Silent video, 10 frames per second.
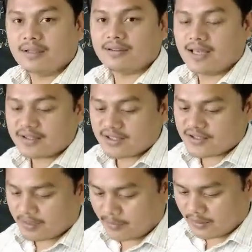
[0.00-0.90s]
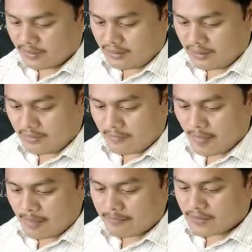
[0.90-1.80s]
There is a table,
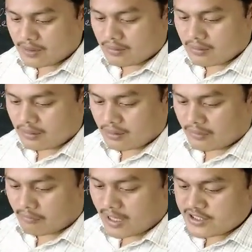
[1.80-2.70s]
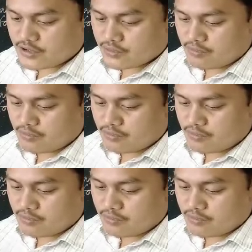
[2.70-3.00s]
write